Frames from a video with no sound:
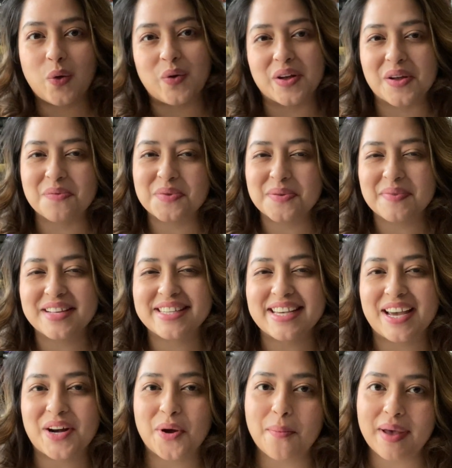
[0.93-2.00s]
Welcome to my
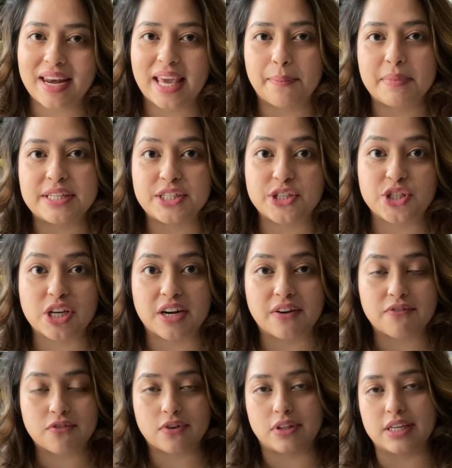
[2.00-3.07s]
channel. My name is
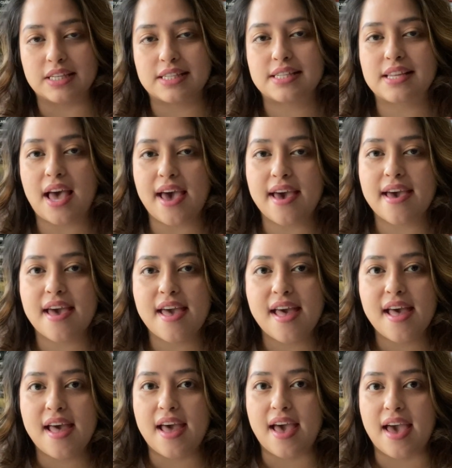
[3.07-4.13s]
Jenefer Licet,
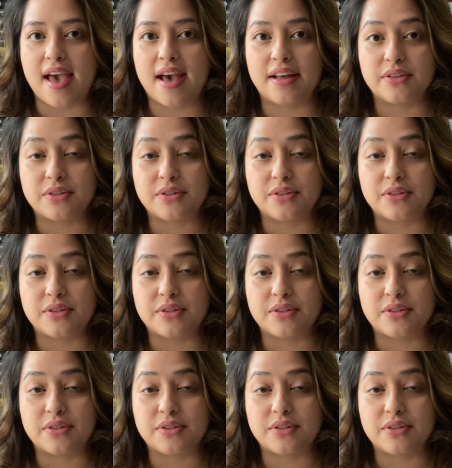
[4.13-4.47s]
and